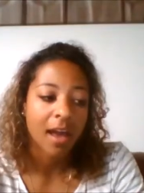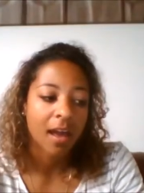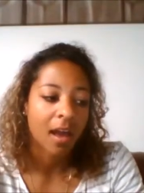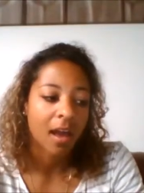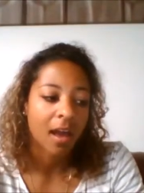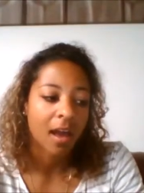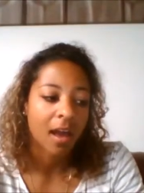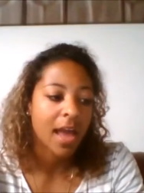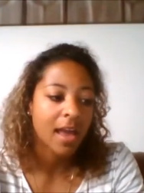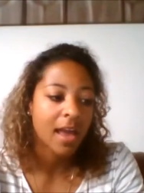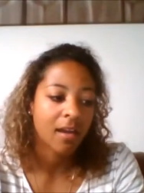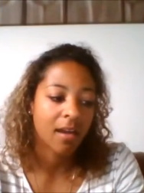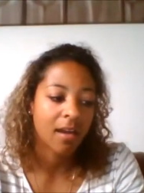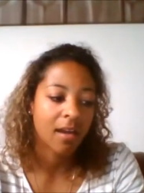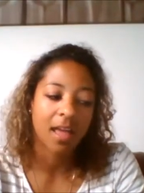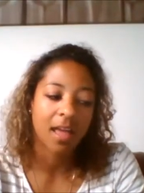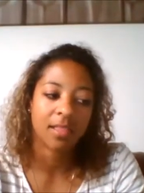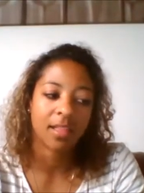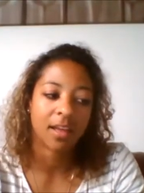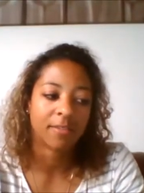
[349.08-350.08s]
I
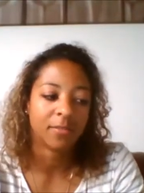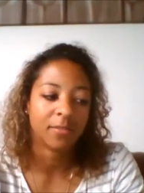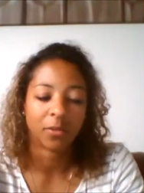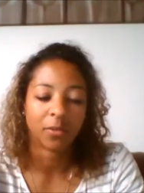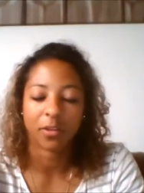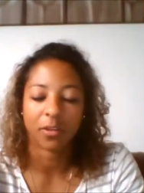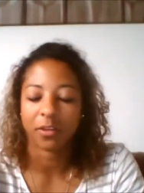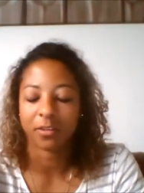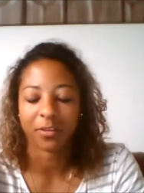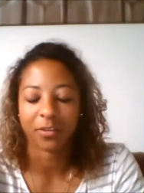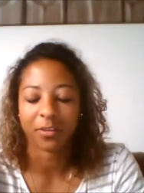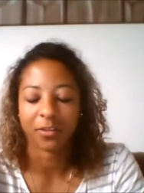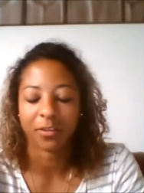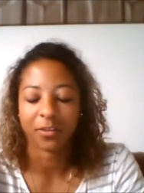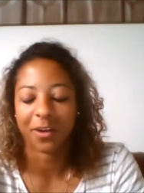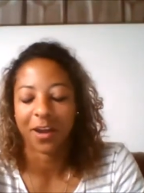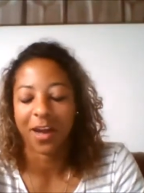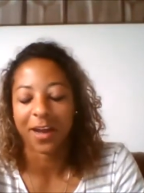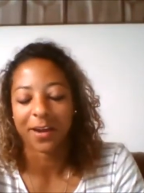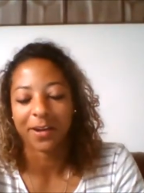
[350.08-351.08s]
I love Northern
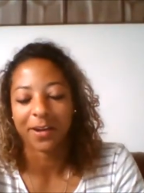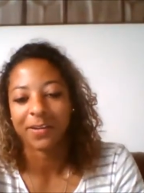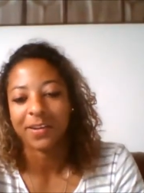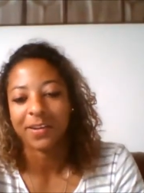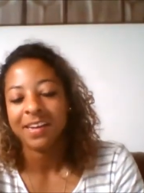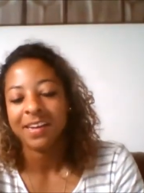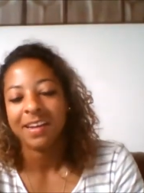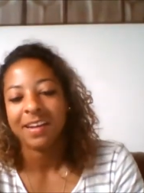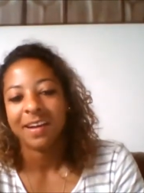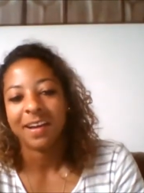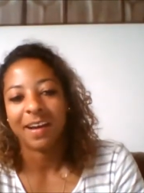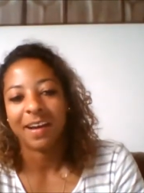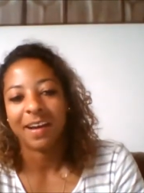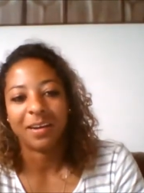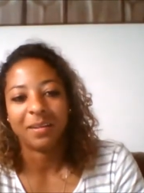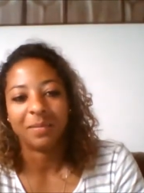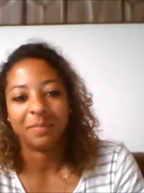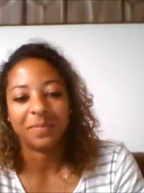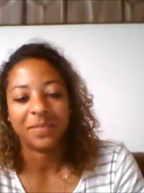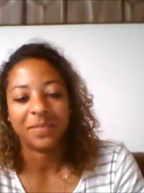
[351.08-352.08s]
Colorado.
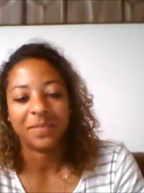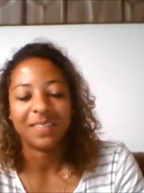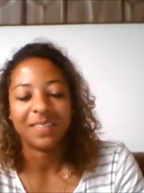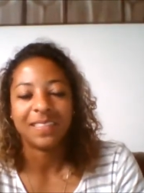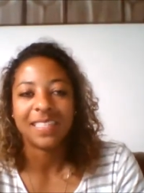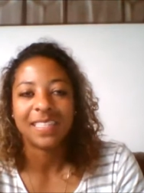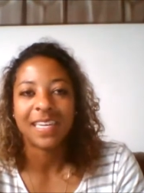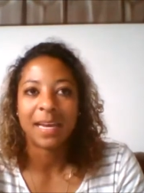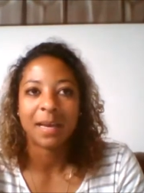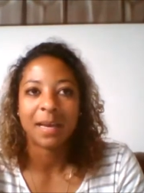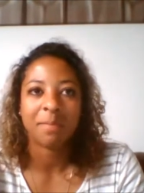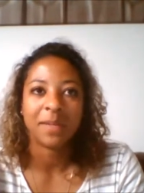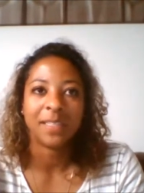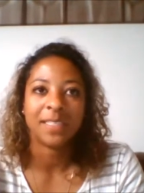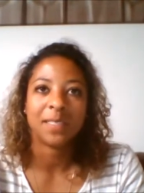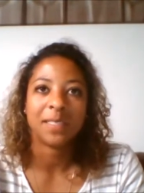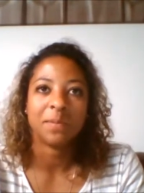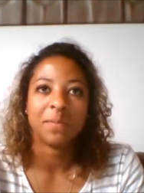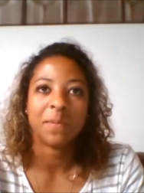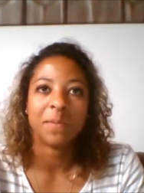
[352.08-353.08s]
Um, Tim
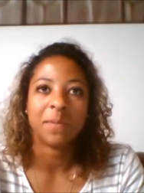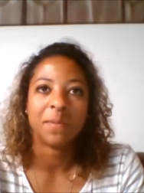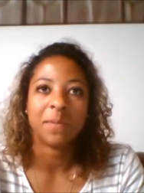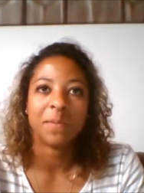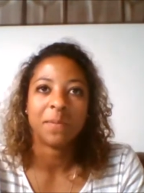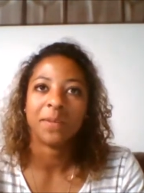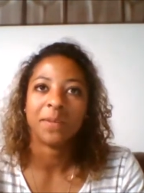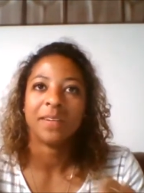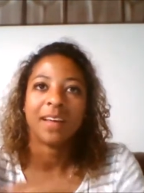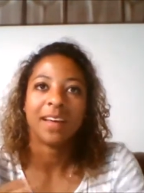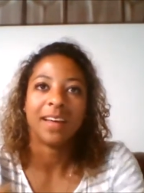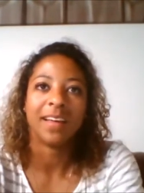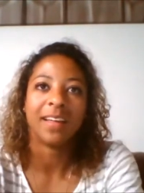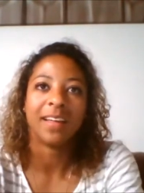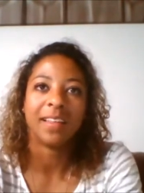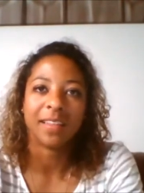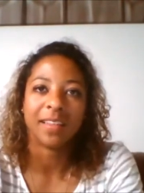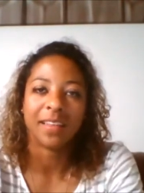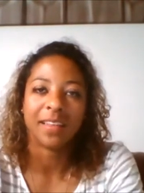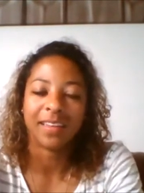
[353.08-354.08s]
and Simone,
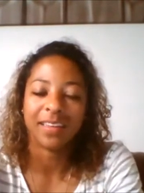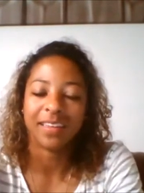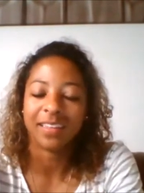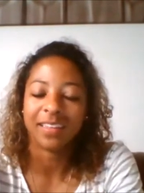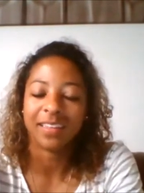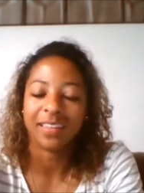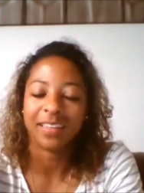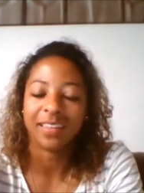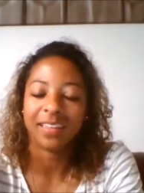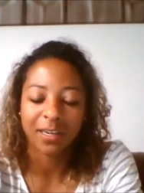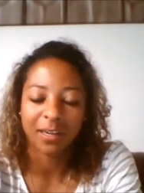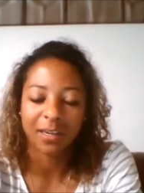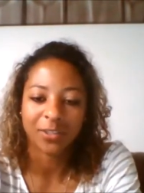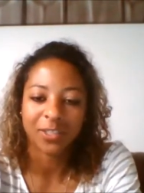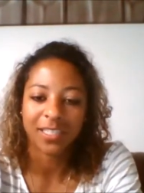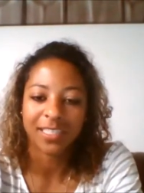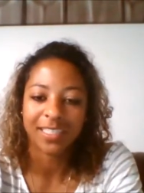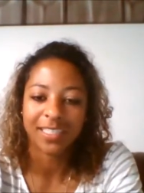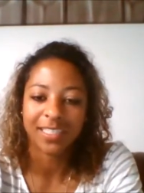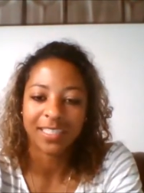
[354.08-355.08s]
uh, the head
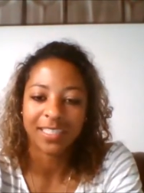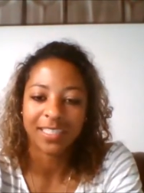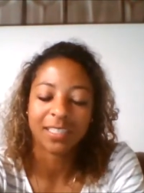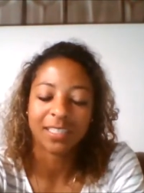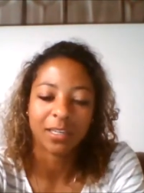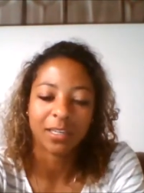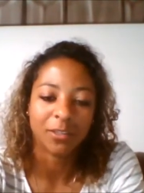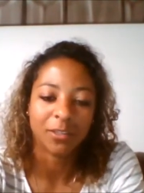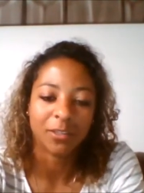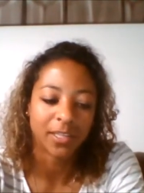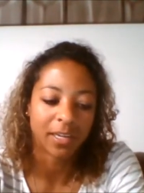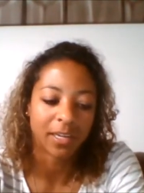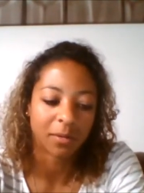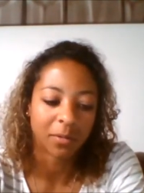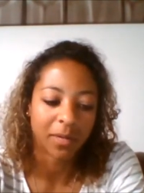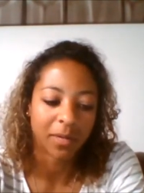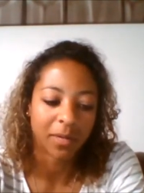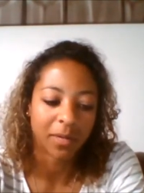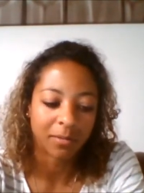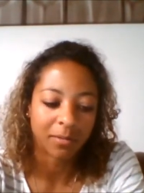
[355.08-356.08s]
coach and assistant coach there,
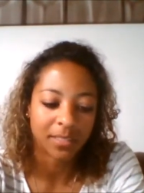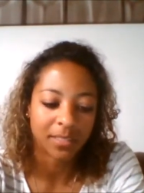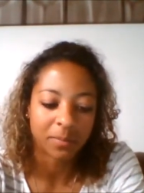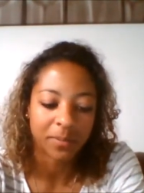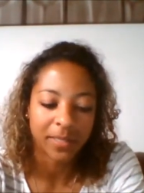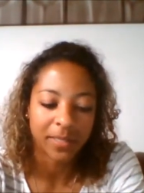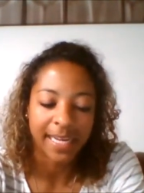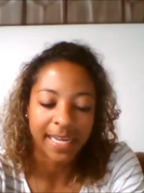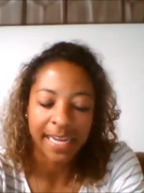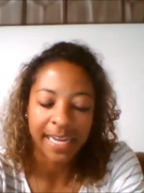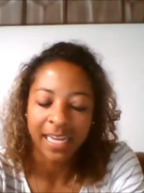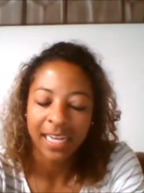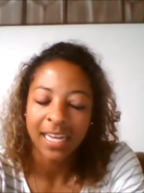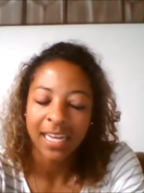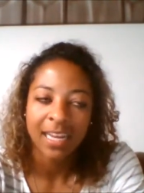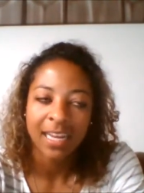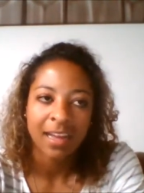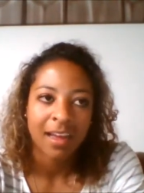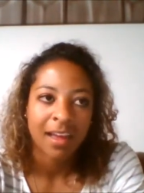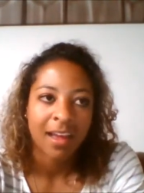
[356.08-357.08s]
when I was playing,
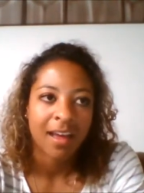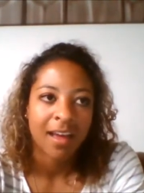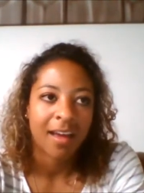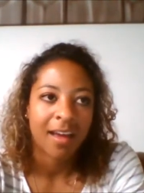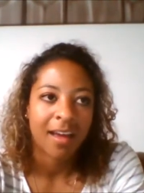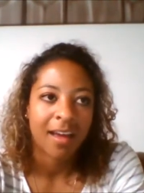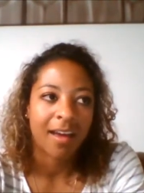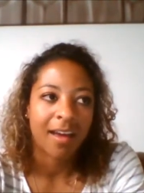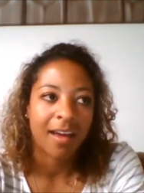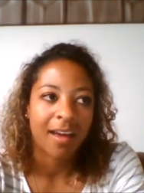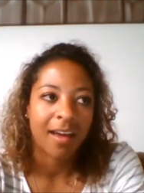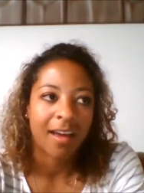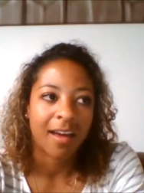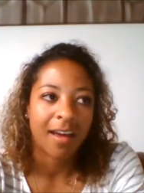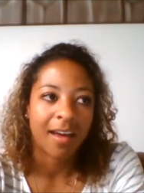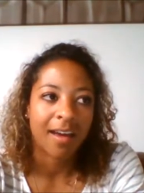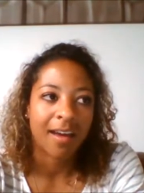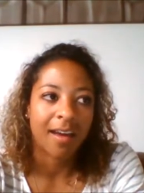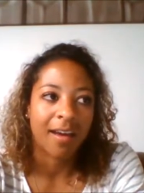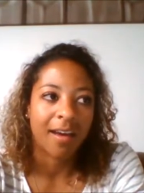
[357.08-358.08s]

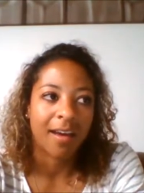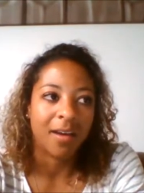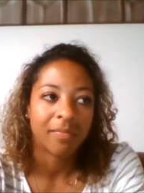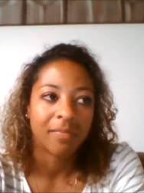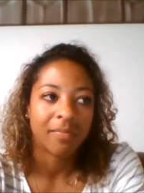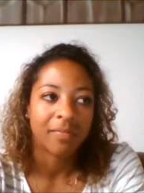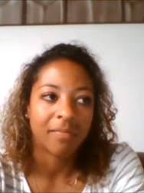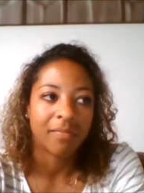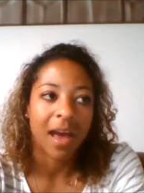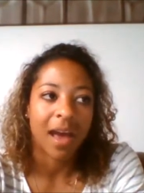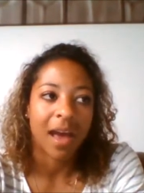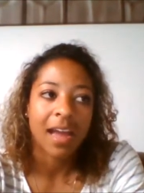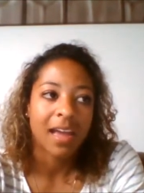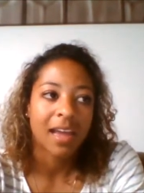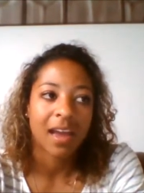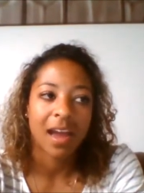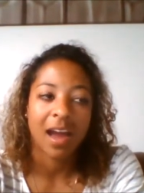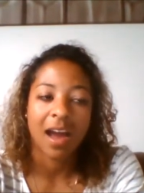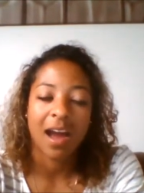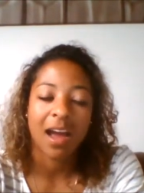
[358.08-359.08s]
um, I
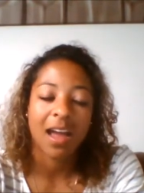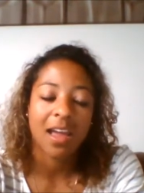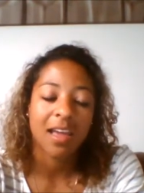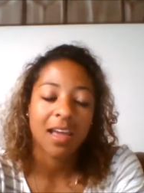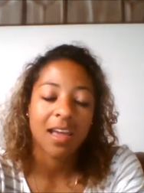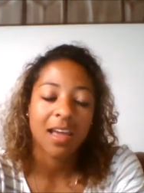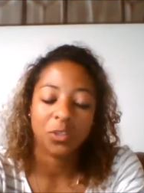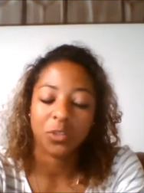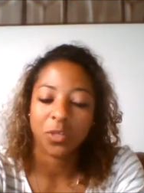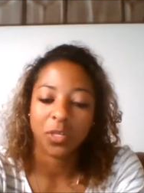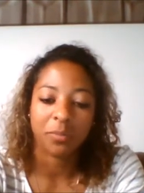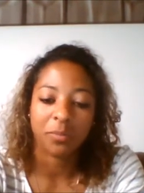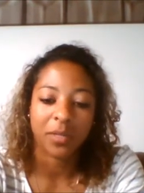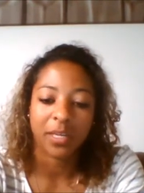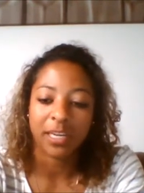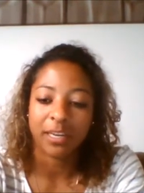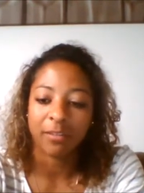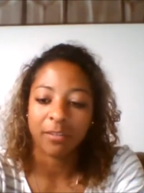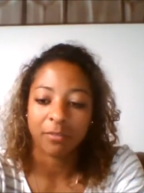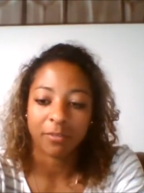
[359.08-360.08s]
I enjoyed
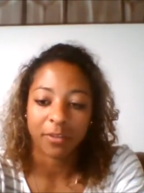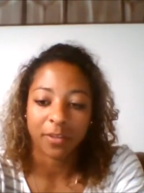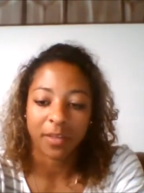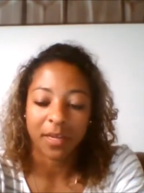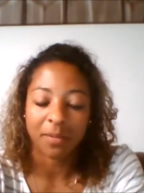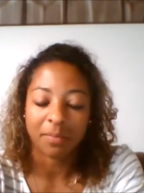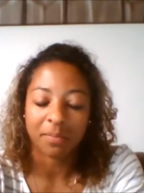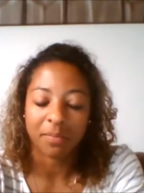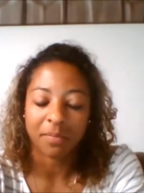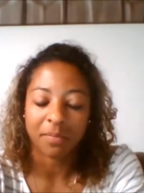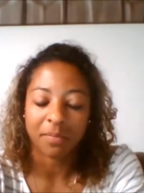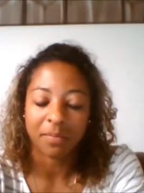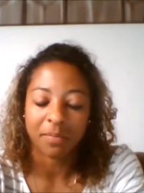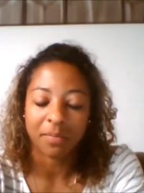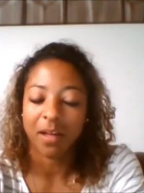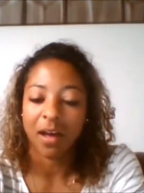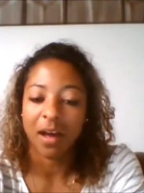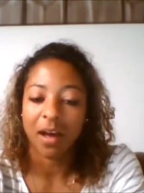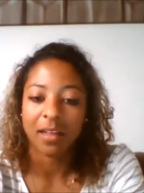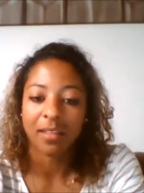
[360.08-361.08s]
playing for them a
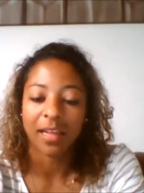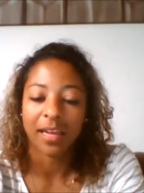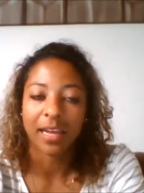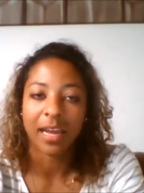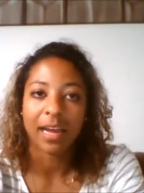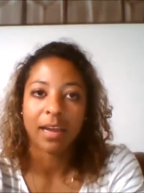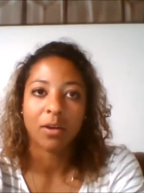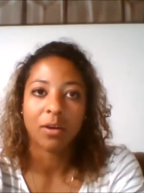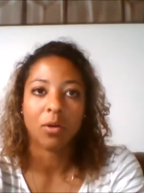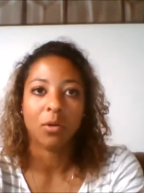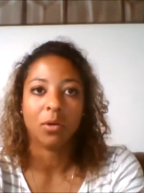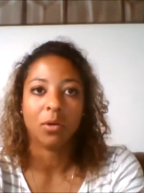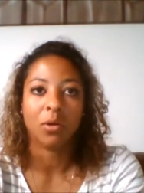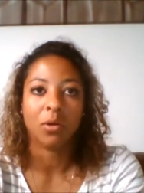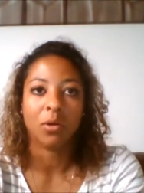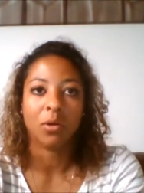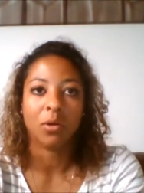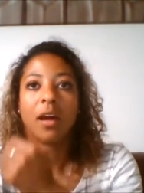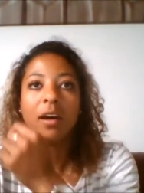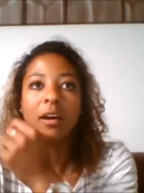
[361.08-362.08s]
lot. Like I owe a
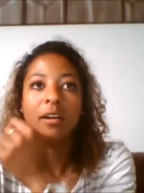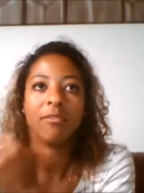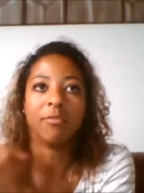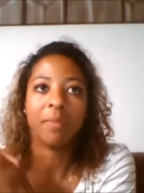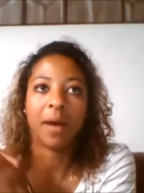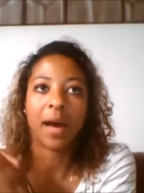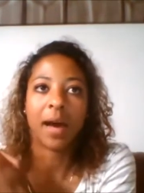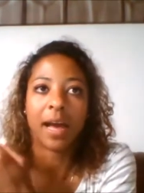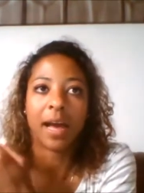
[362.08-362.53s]
lot of my